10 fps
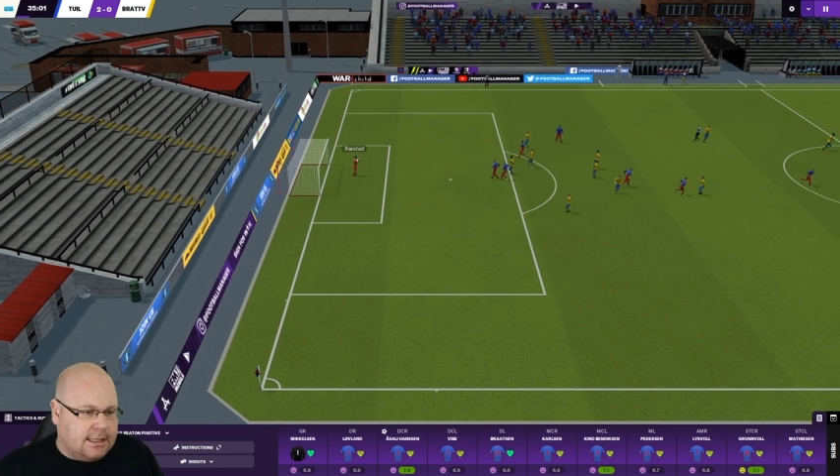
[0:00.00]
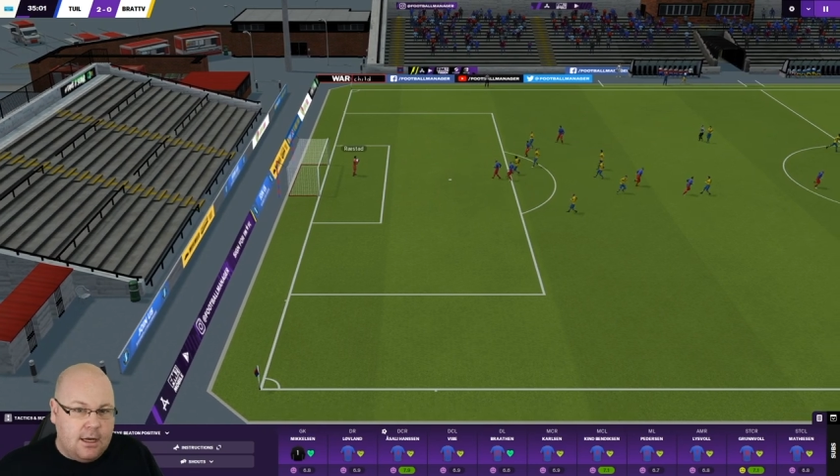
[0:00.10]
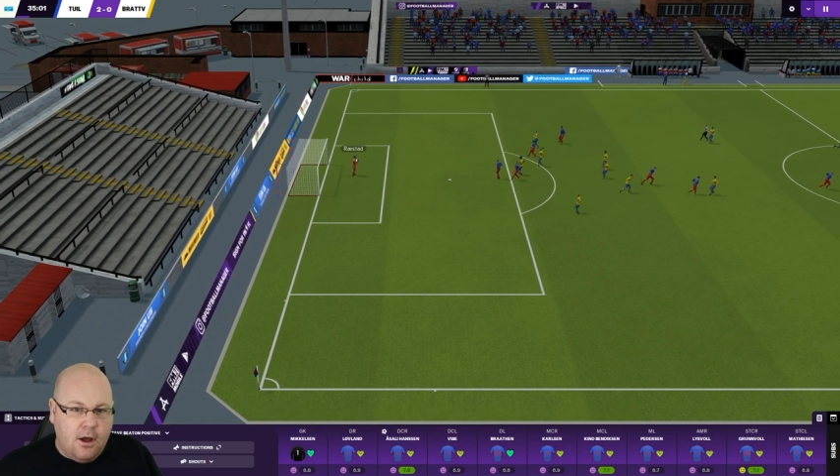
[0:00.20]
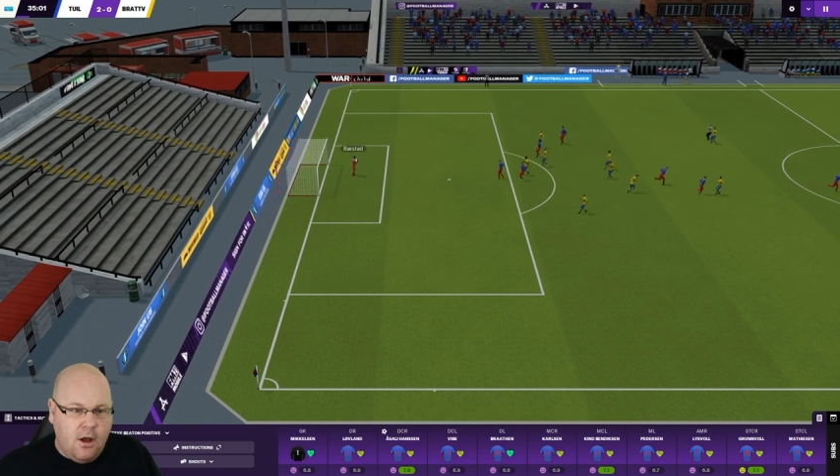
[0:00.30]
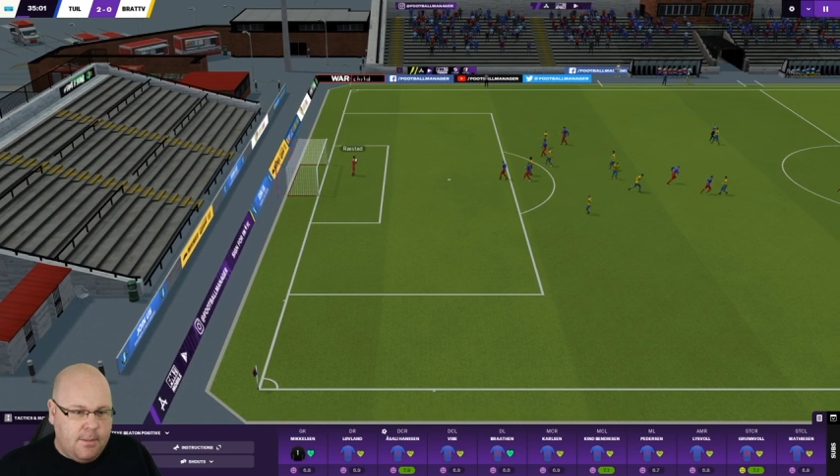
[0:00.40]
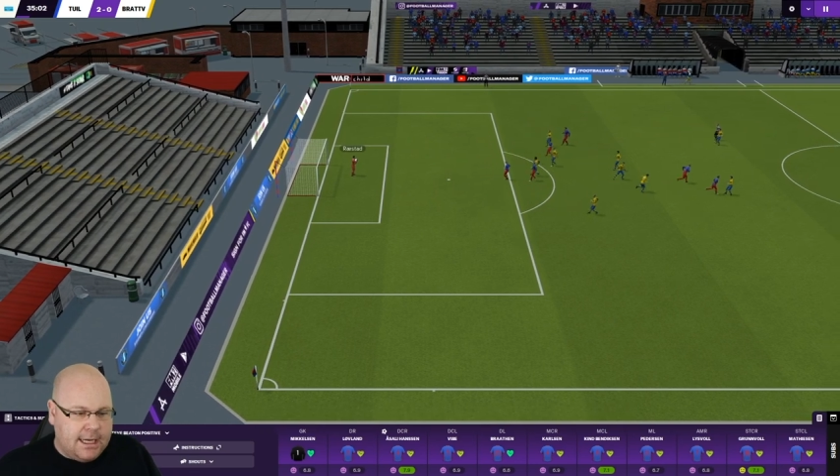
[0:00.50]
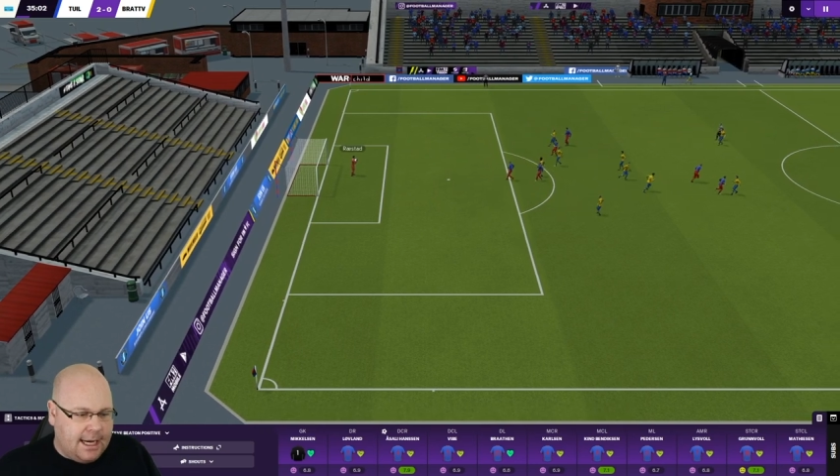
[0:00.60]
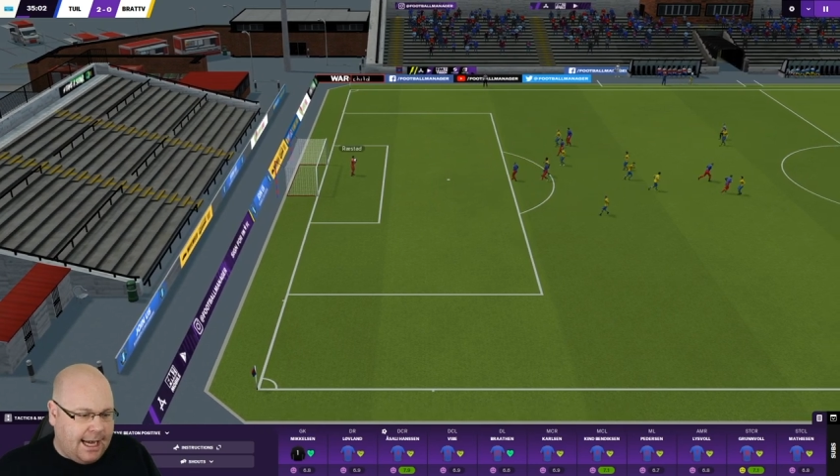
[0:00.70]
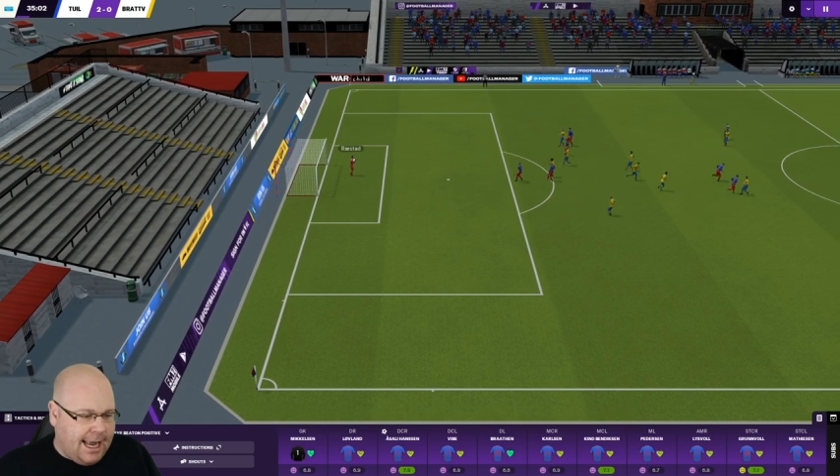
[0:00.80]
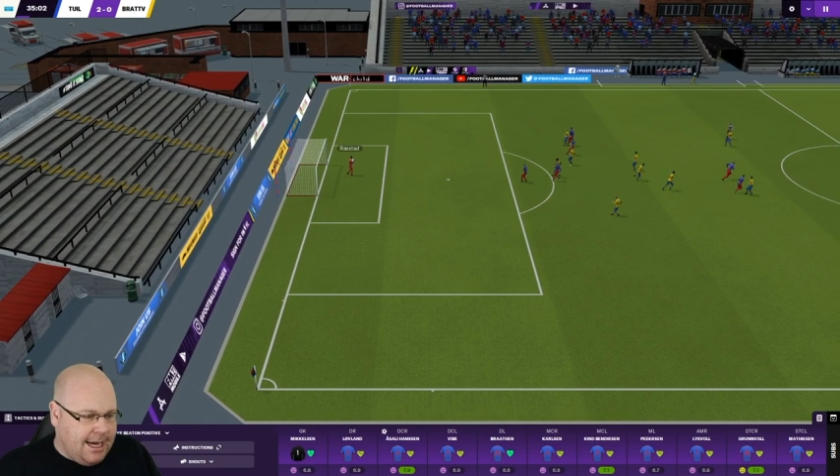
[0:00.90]
come and
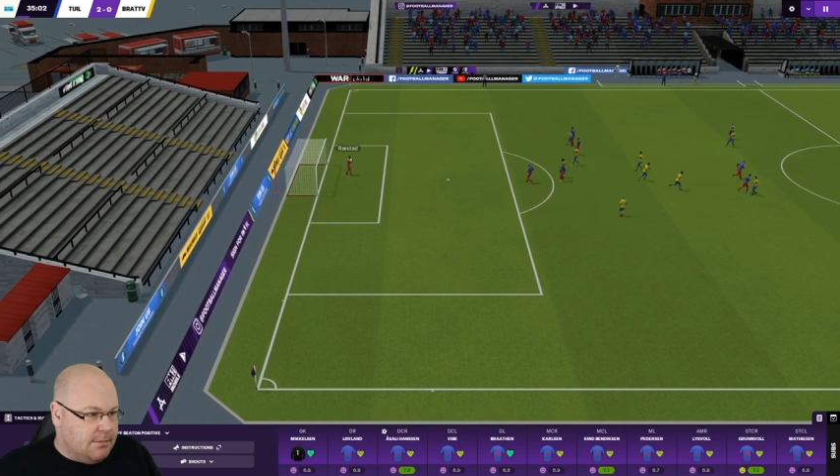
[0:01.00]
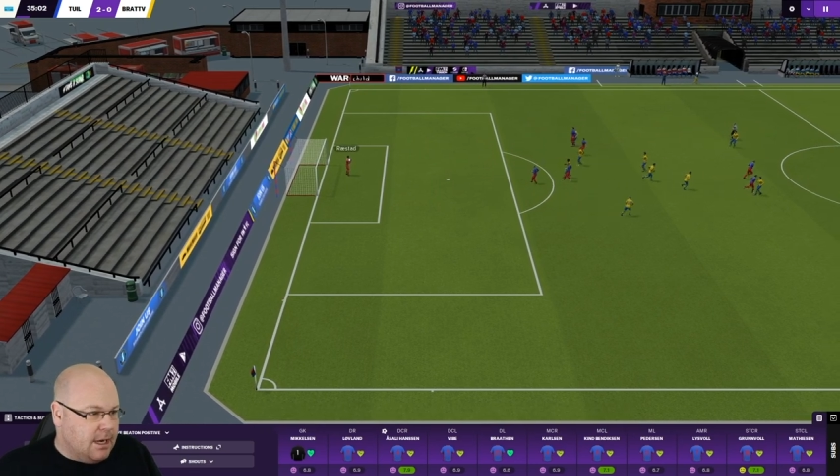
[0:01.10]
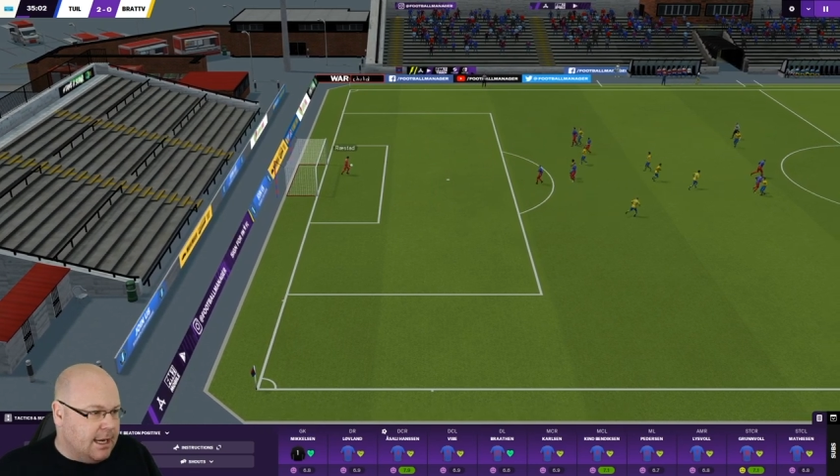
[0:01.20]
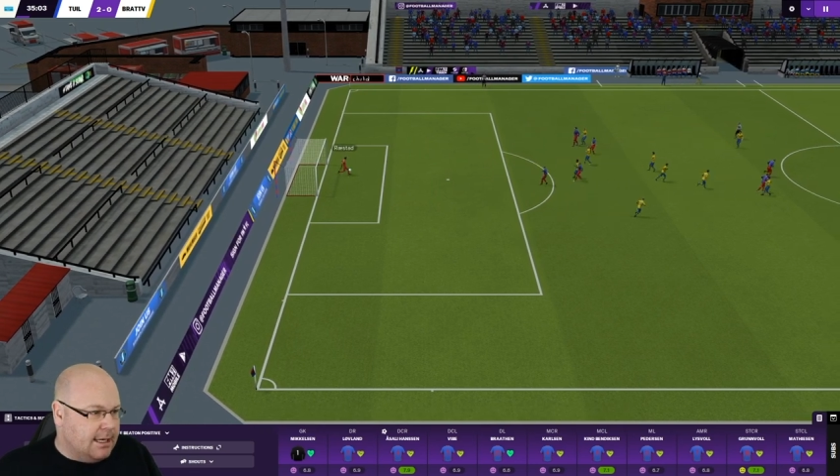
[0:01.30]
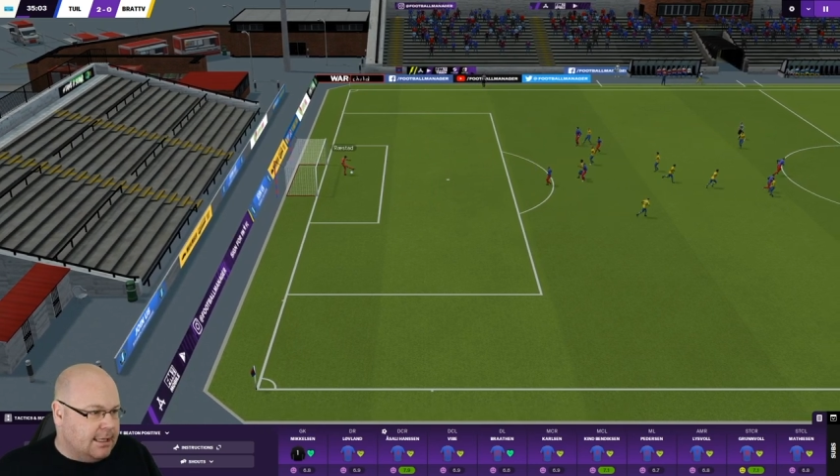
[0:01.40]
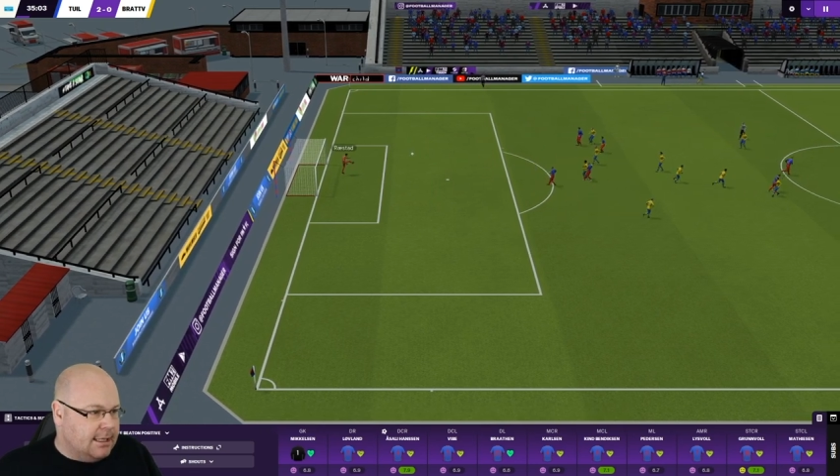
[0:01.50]
claimed it.